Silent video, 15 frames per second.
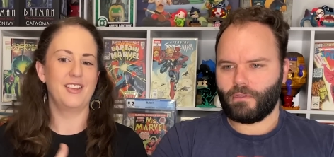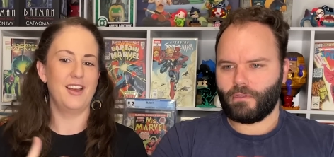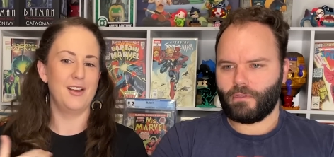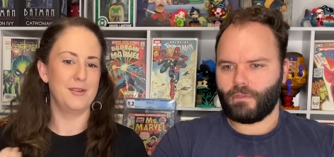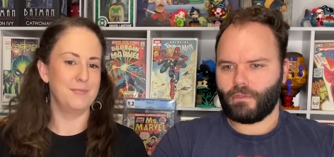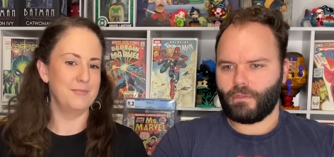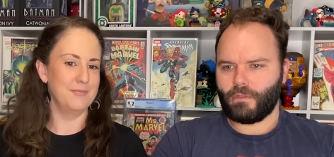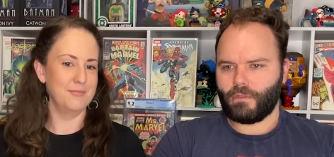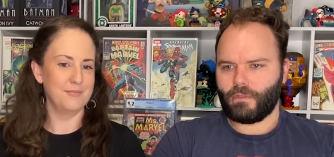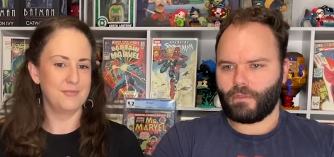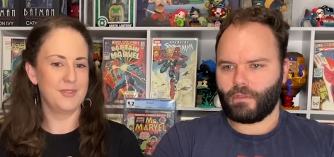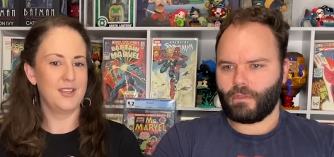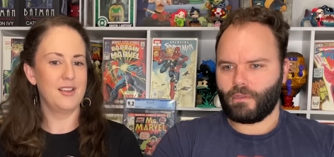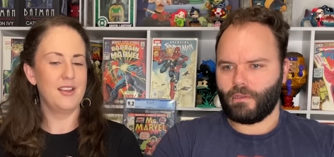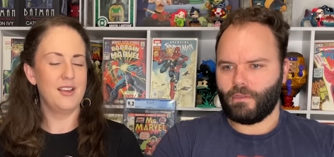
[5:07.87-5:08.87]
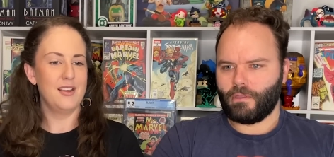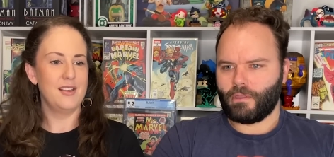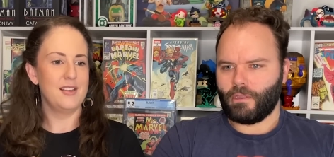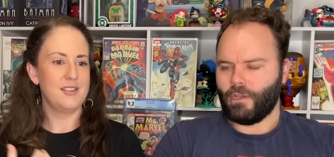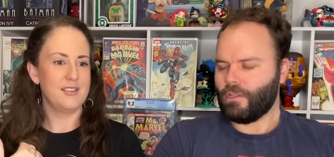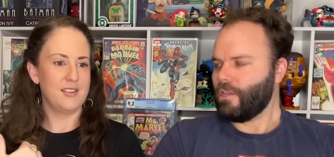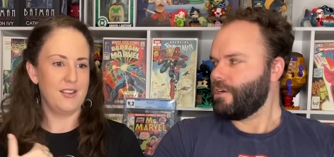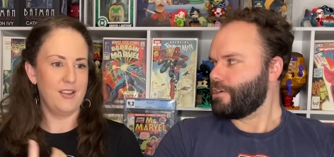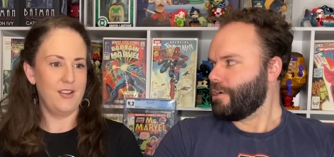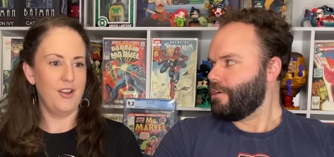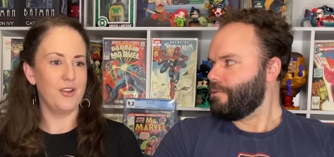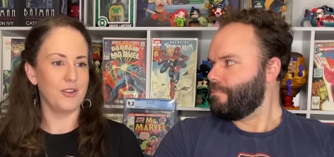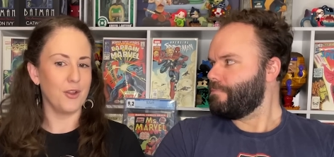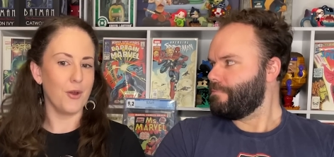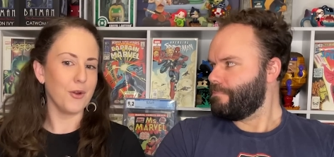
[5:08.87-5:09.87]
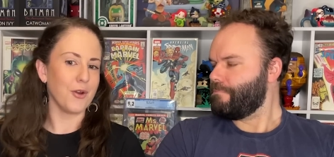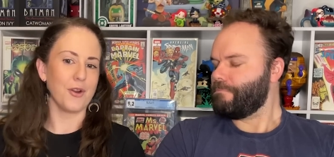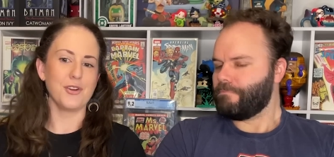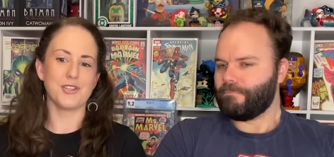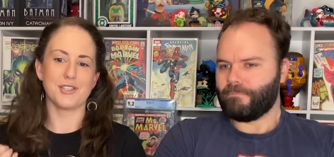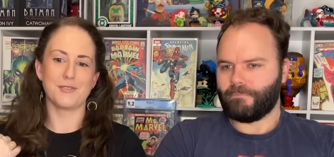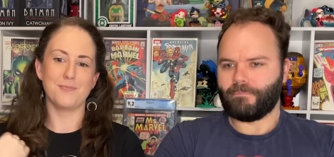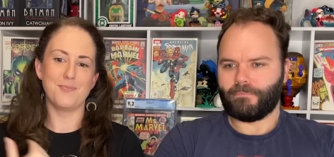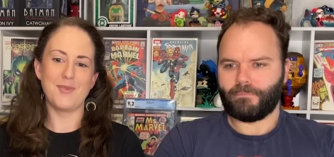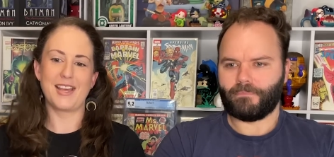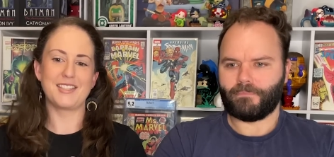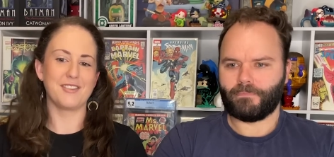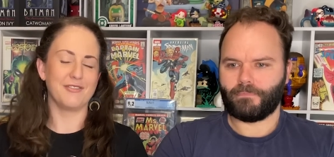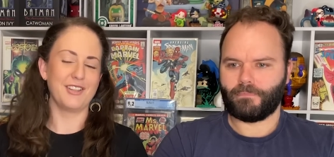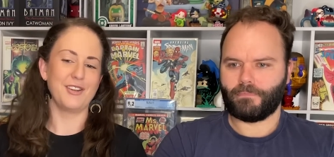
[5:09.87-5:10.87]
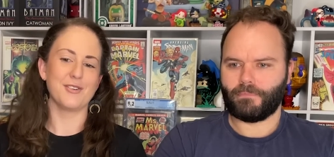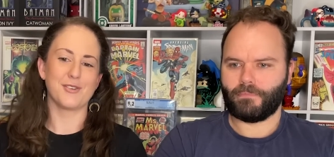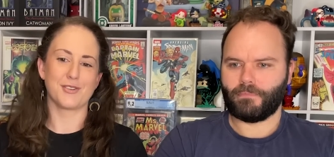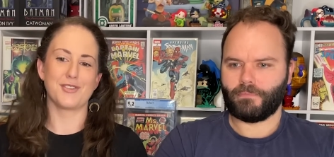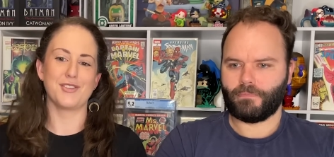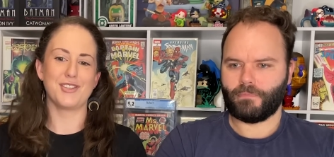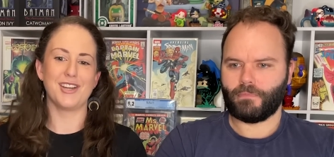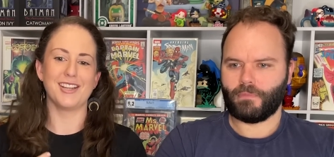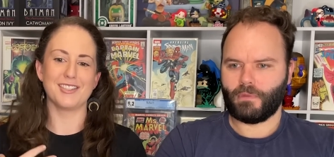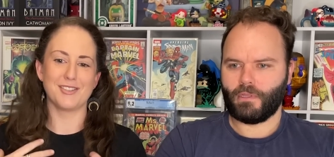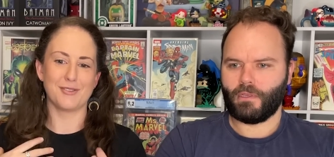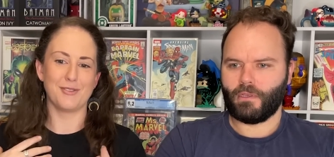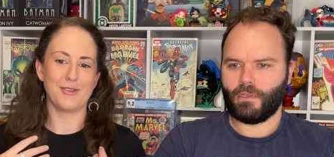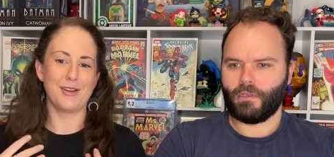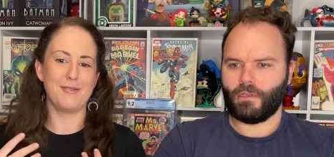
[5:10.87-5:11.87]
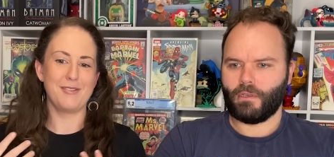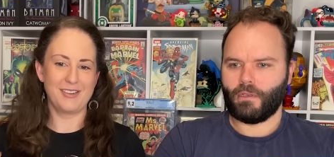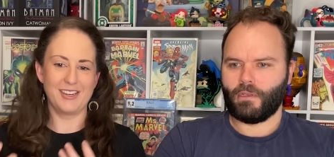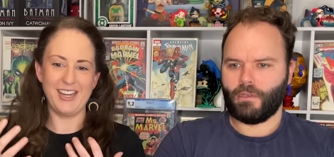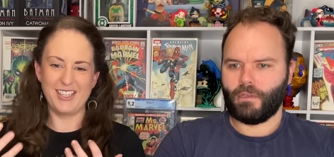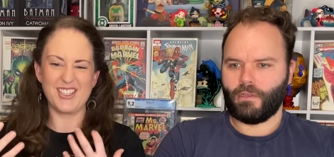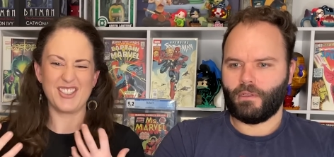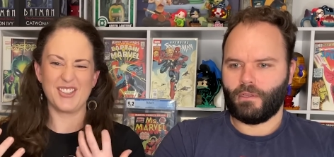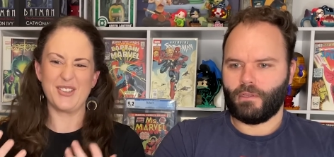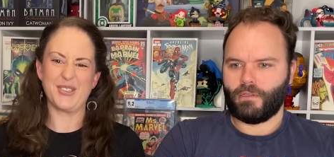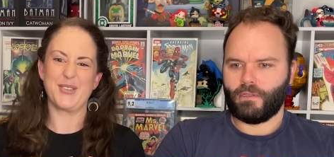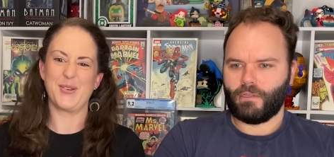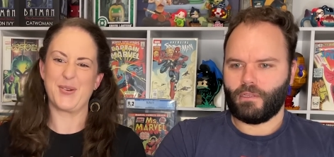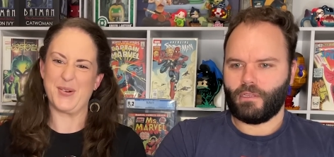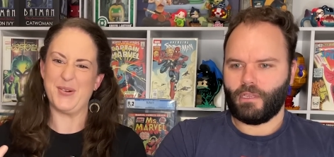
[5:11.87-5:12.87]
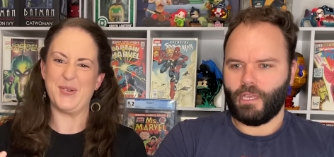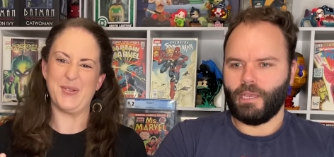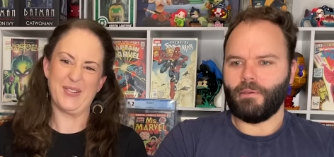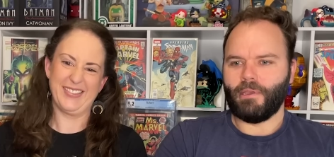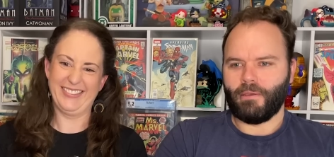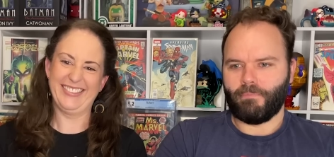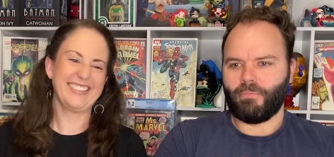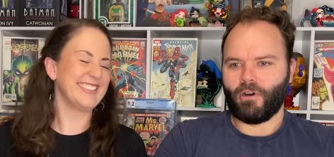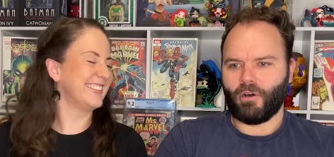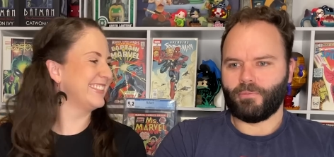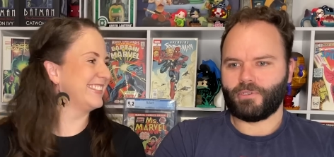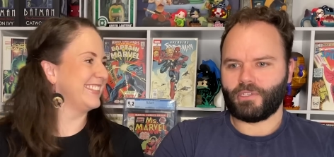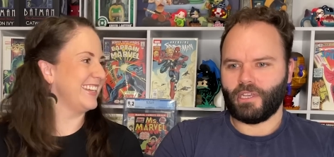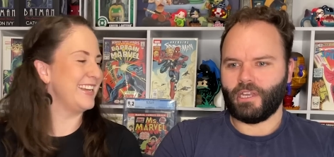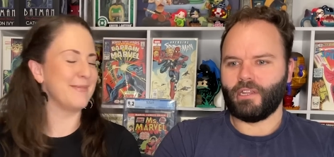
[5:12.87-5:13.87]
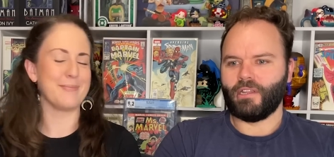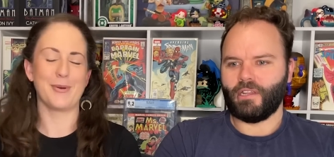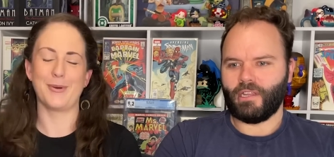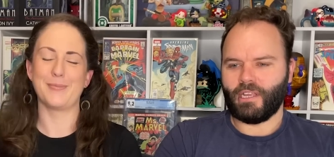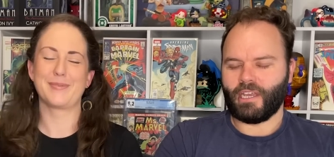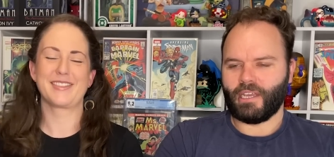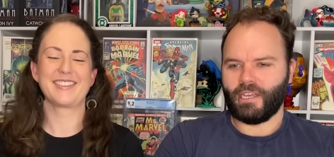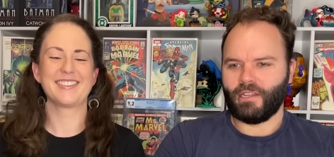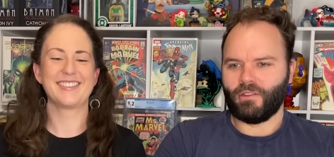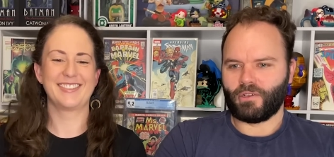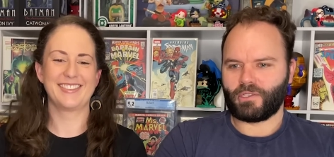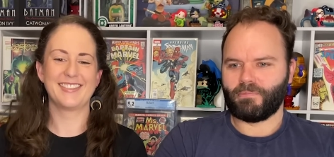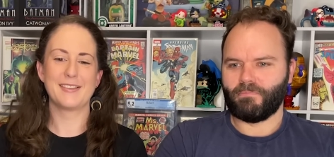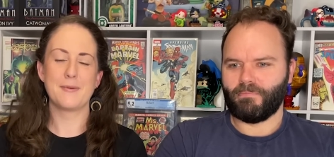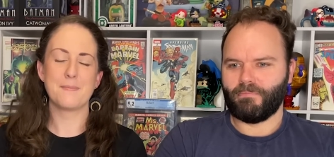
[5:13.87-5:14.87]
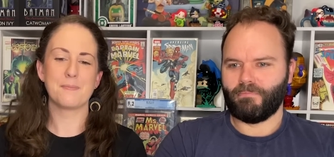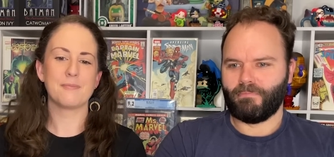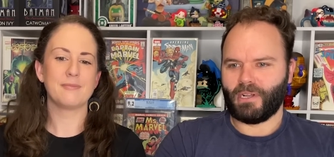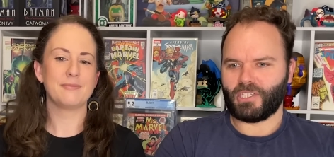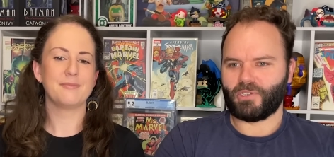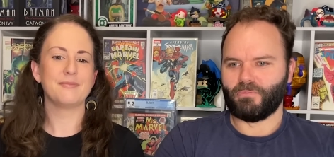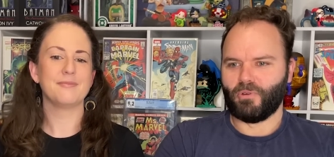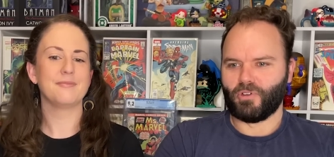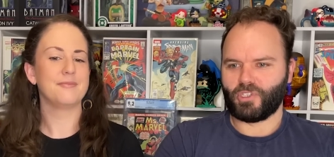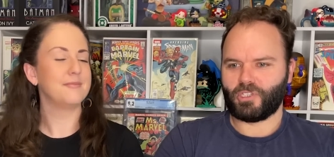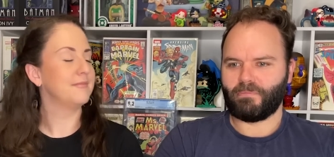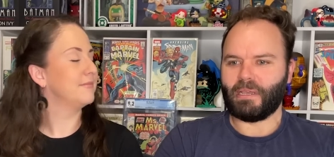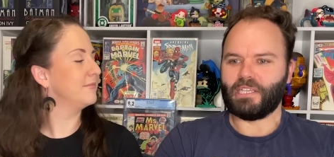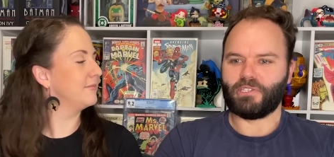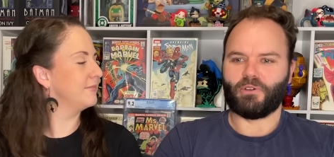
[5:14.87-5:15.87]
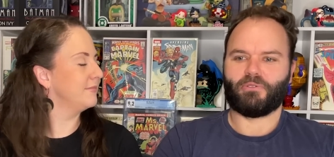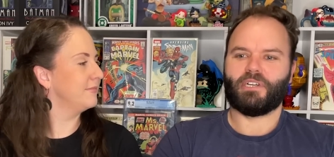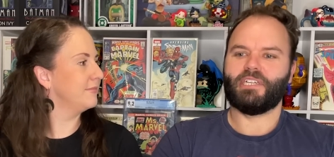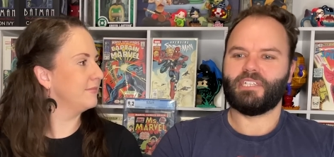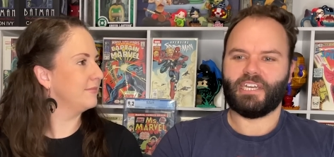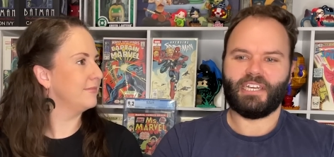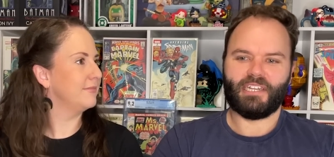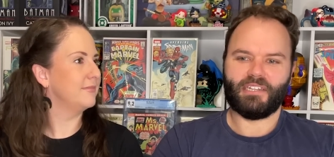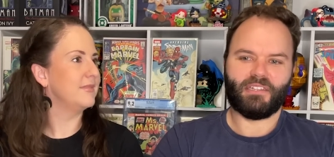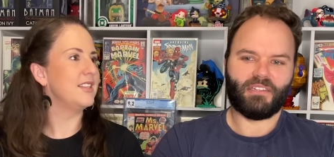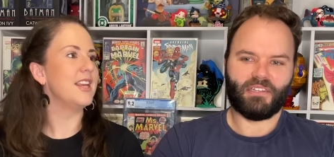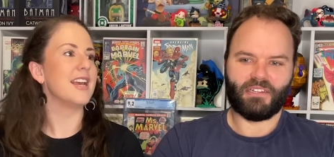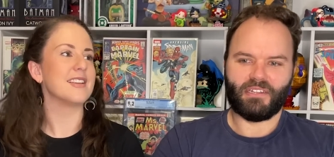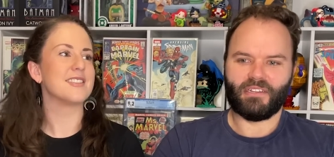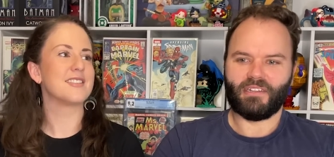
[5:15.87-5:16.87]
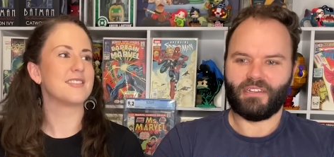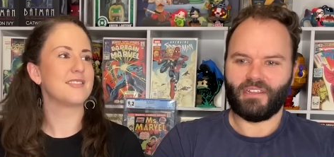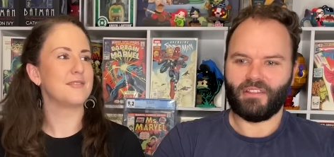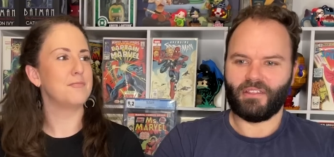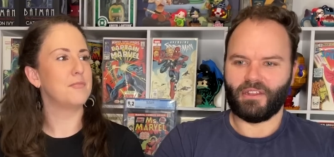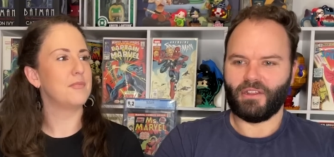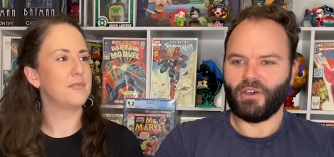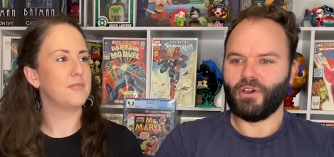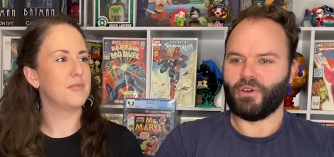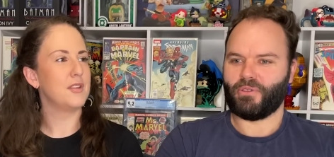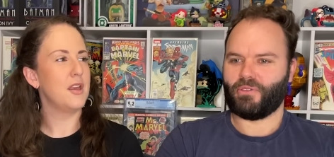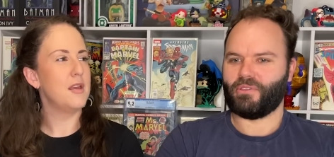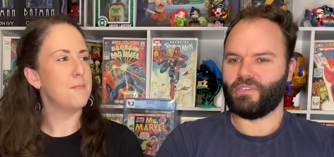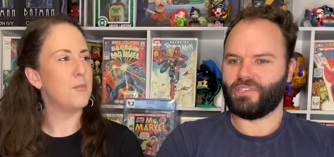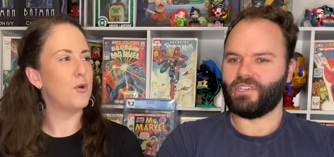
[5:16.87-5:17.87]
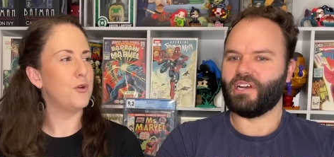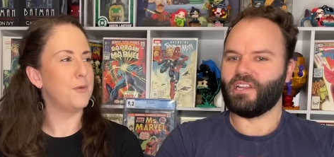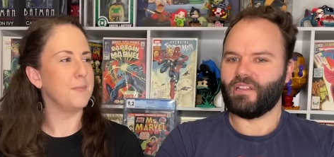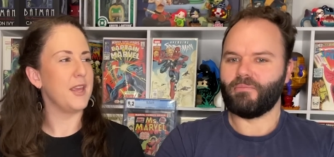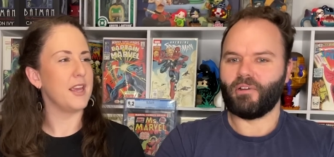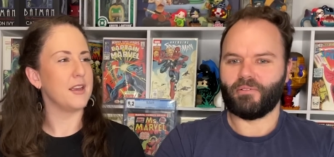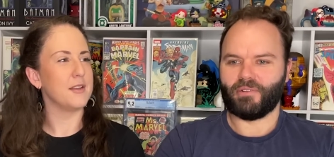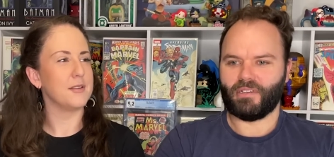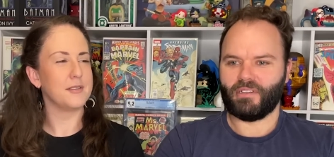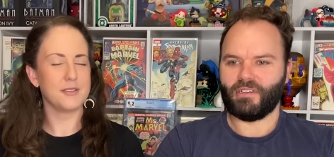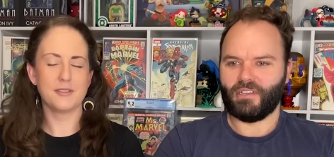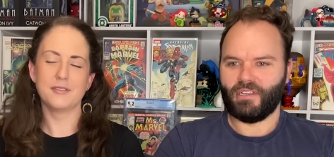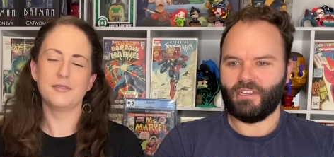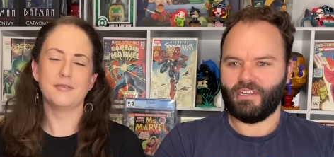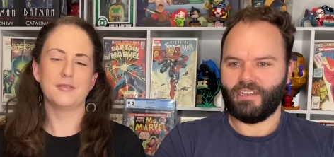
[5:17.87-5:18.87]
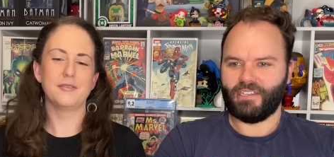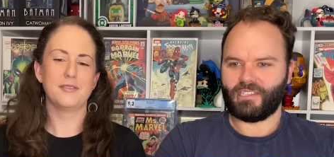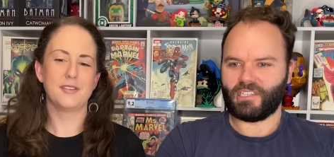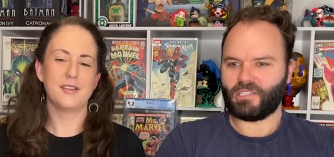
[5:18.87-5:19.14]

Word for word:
Speaker 1: Um, her logo. Her logo just massively across the chest, looking. It just looks so cool. It,
Speaker 2: it pops, and it pops. yeah, it looks much more space orientated. Than, yes. than Earth design. More, yeah, moment.
Speaker 1: It's a